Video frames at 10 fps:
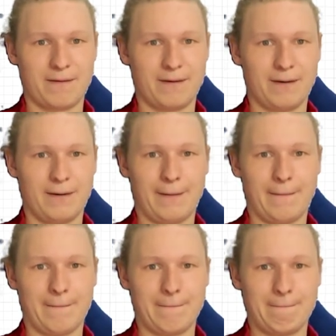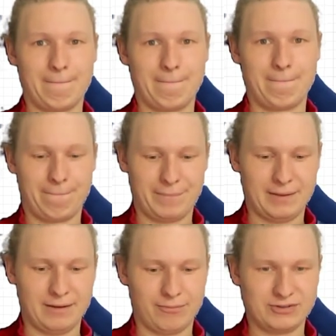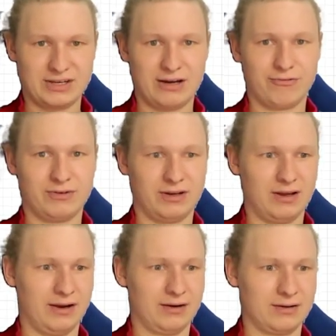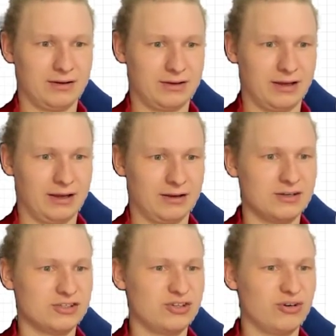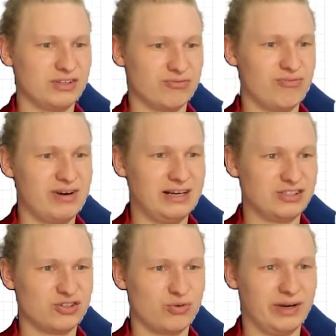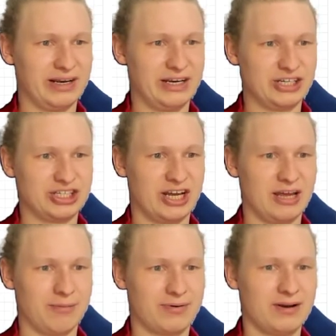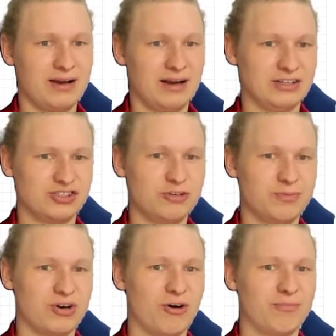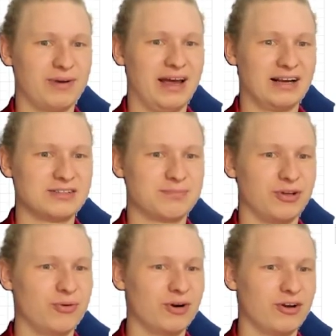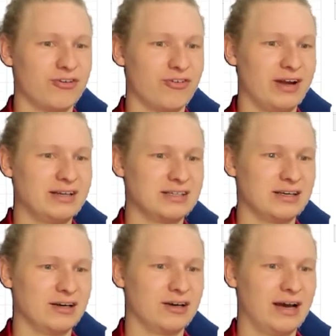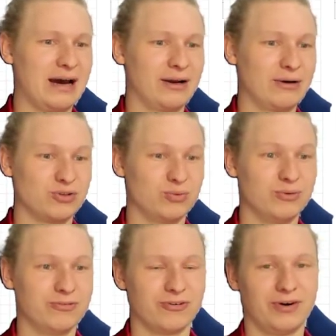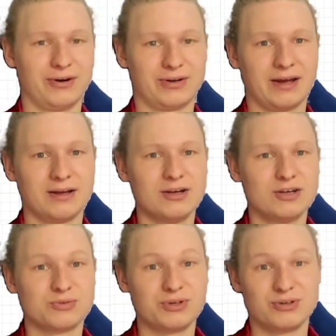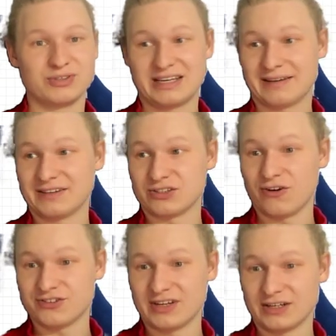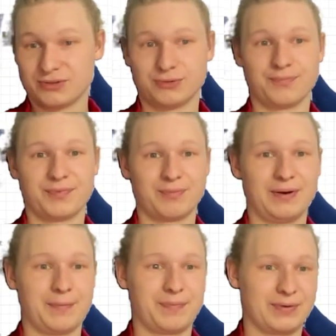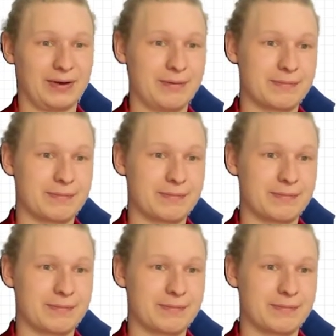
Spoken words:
I'll press L for line, okay? So you've got this really squiggly shape. It's super complex, but you want to create an outer wall for it, okay? So what you can do is click this offset tool up here, okay?